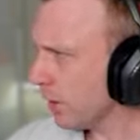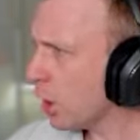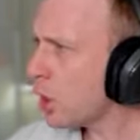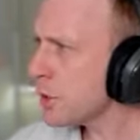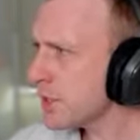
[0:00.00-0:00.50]

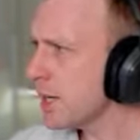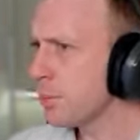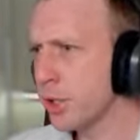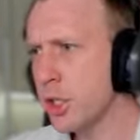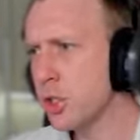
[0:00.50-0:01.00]
honestly, a
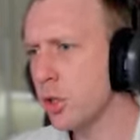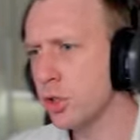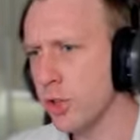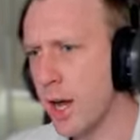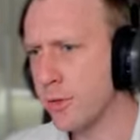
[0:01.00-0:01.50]
pretty strong
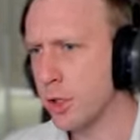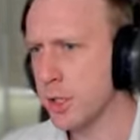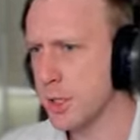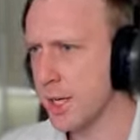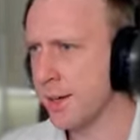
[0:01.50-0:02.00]
draft on
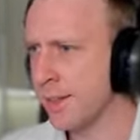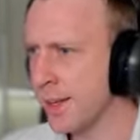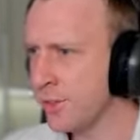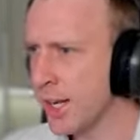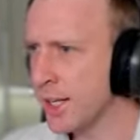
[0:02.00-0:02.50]
the side of the
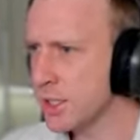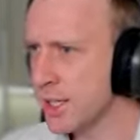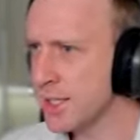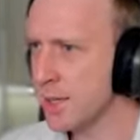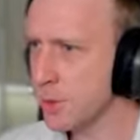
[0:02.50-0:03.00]
left-hand
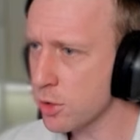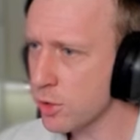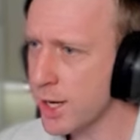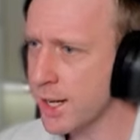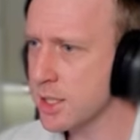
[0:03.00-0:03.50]
side team, but the
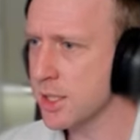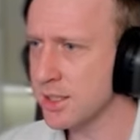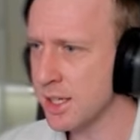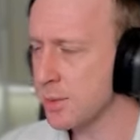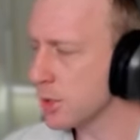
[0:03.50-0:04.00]
right-hand
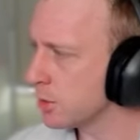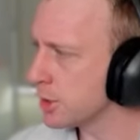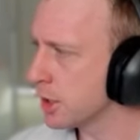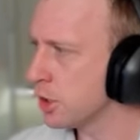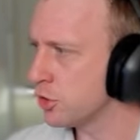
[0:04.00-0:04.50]
side team has
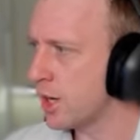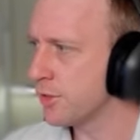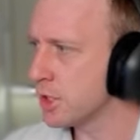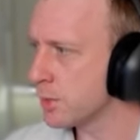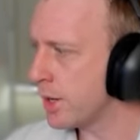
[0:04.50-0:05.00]
also got a
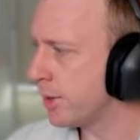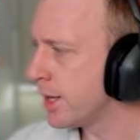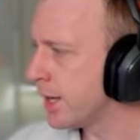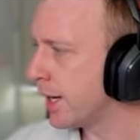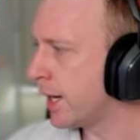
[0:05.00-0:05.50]
draft as well.
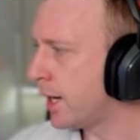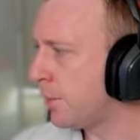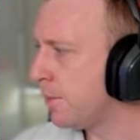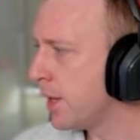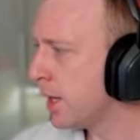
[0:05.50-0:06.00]

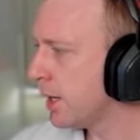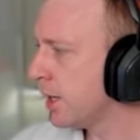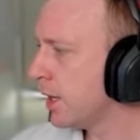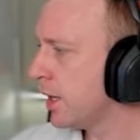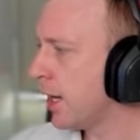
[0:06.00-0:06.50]
And
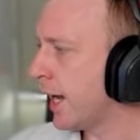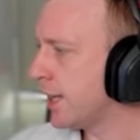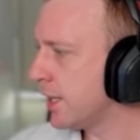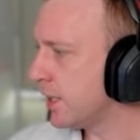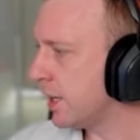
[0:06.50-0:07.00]

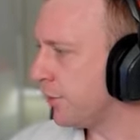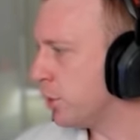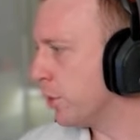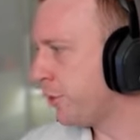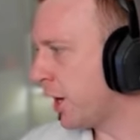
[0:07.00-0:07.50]
then if
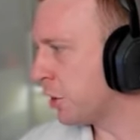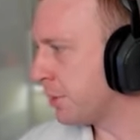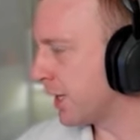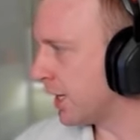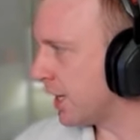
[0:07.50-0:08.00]
you were final
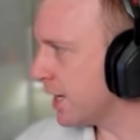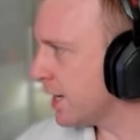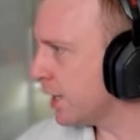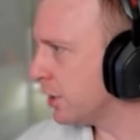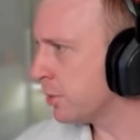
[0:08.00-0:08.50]
picking
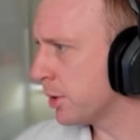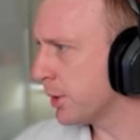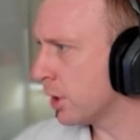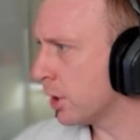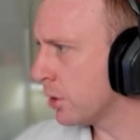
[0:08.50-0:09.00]
here, you'd
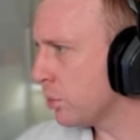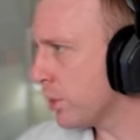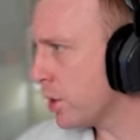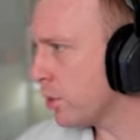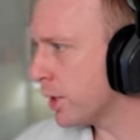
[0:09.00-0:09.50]
probably go,
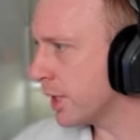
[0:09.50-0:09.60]
well,